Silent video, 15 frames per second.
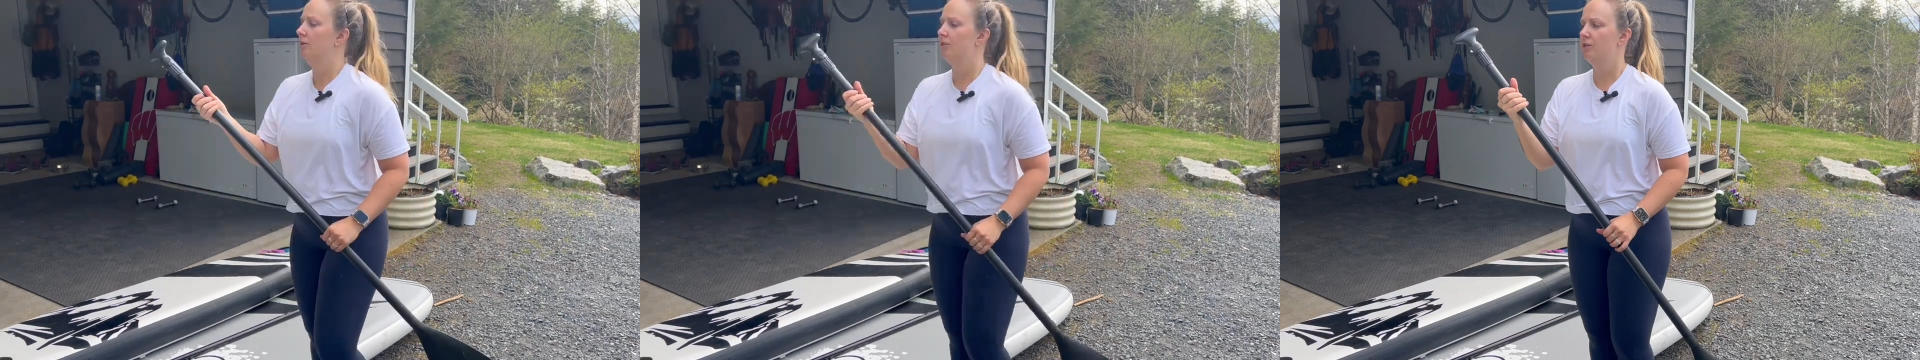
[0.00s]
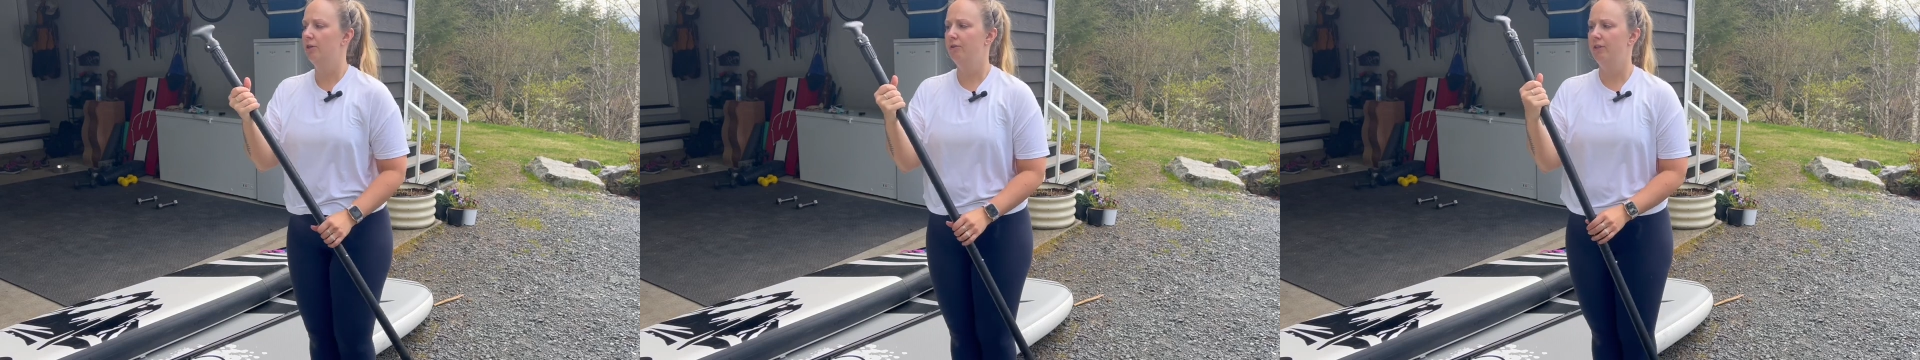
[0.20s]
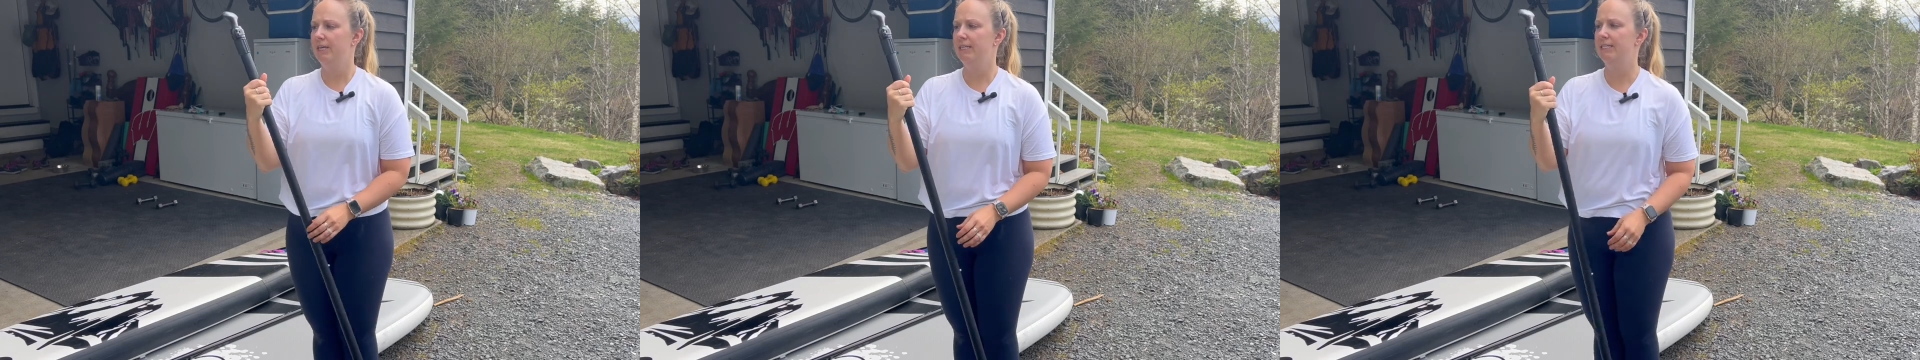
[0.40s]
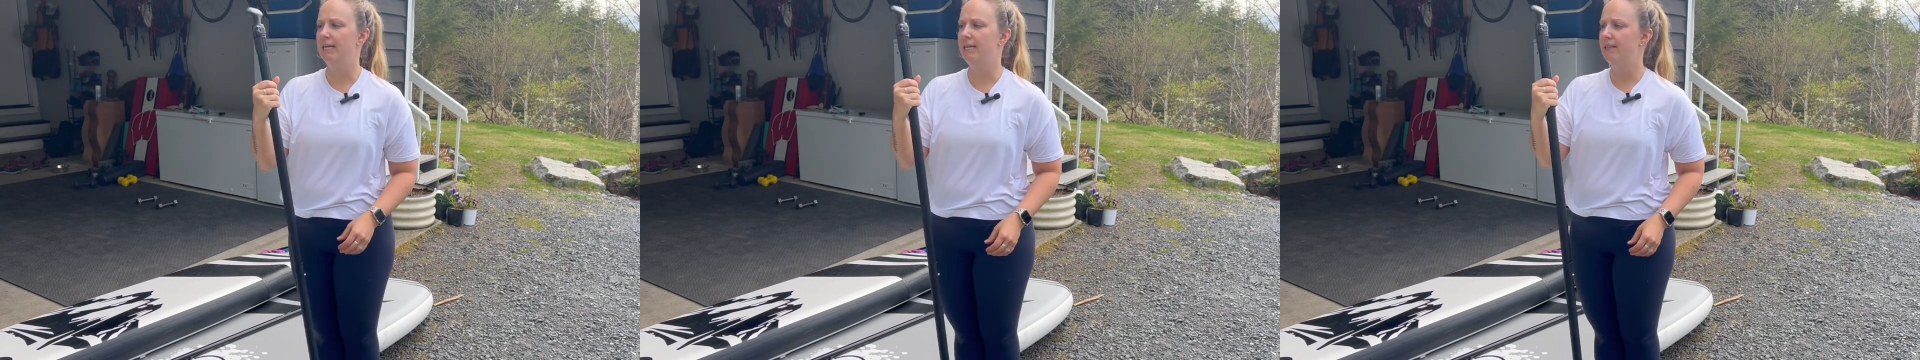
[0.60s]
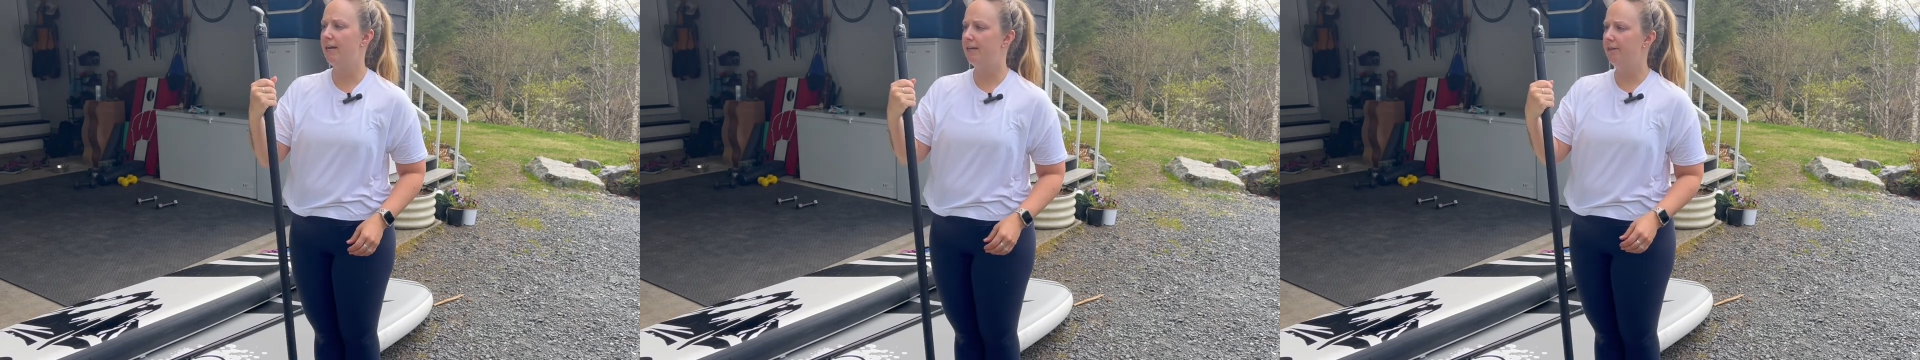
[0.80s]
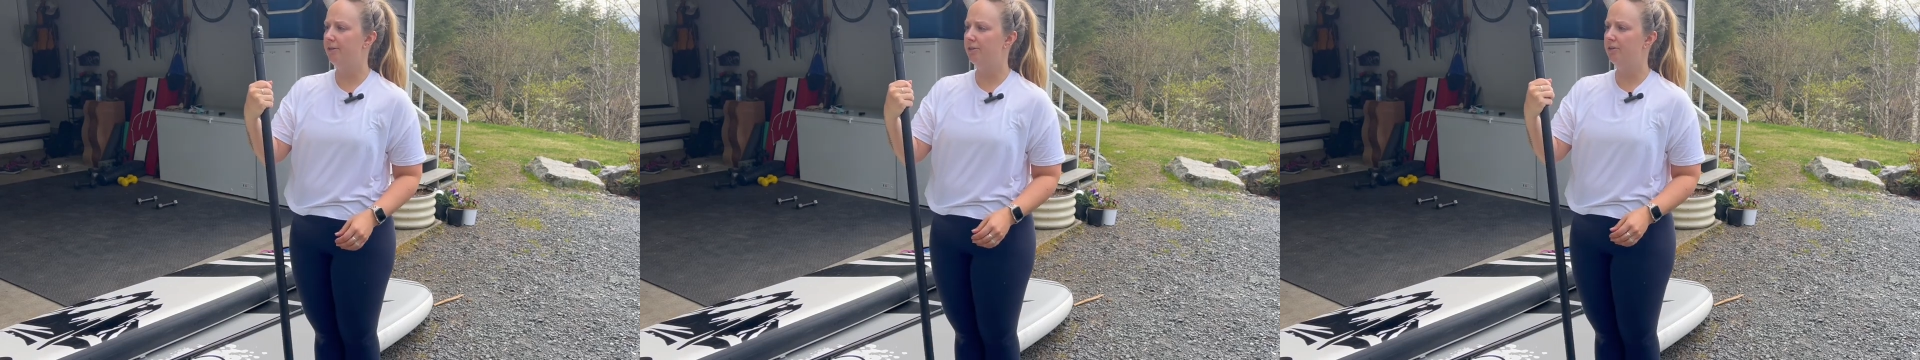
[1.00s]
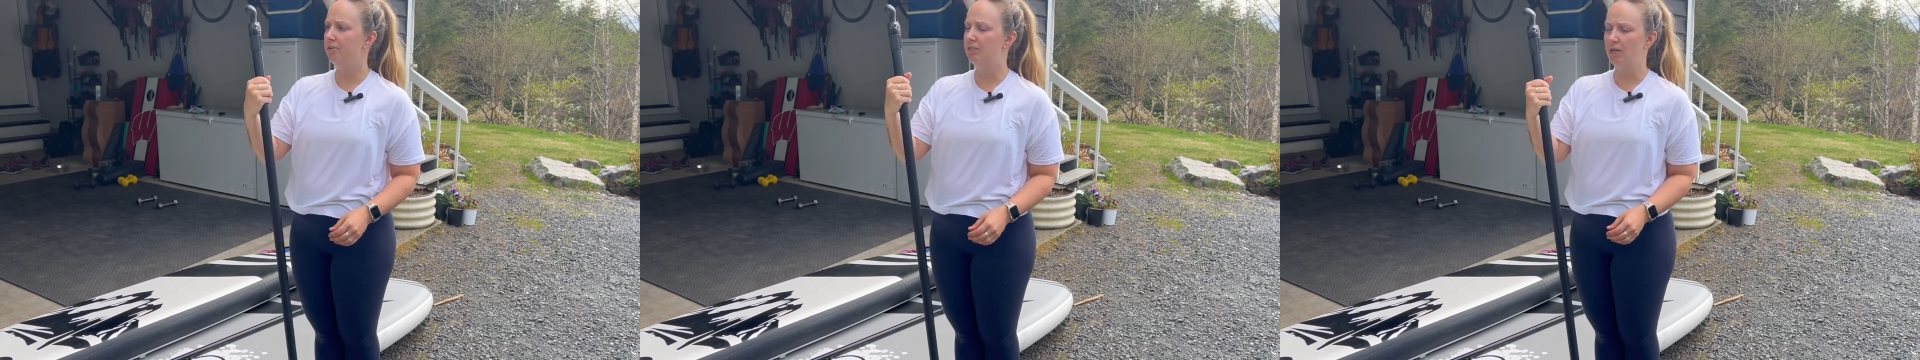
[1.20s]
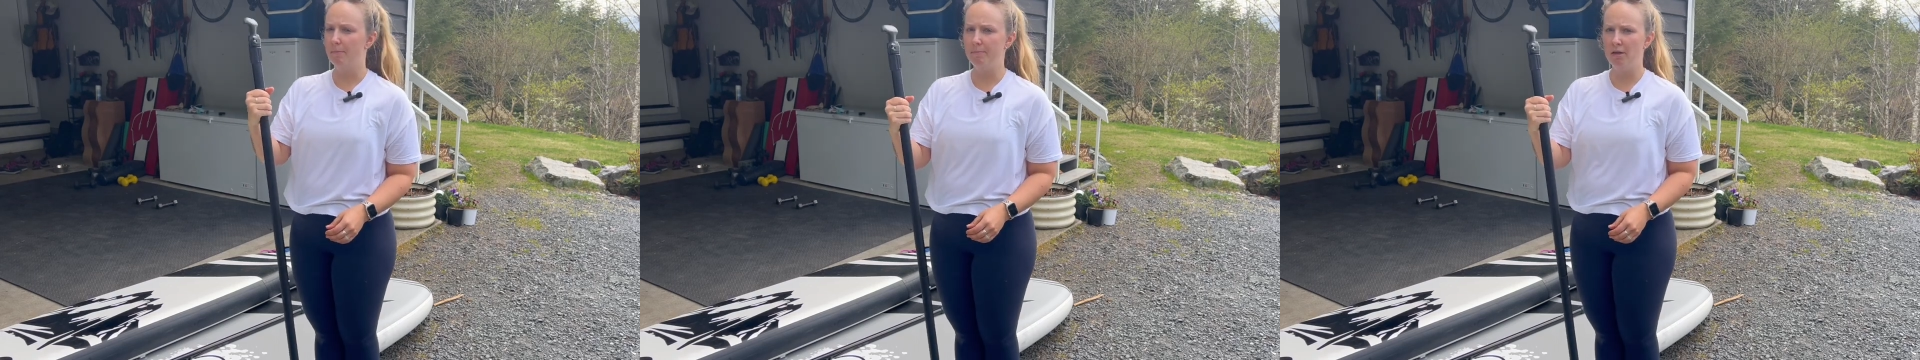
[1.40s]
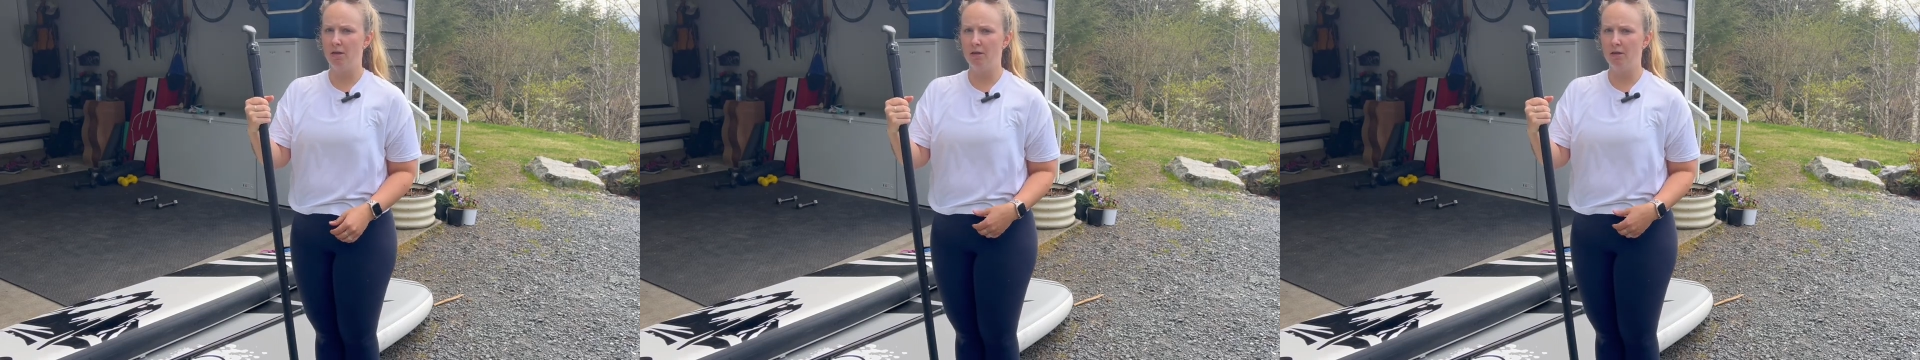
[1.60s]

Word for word: So they say that your sup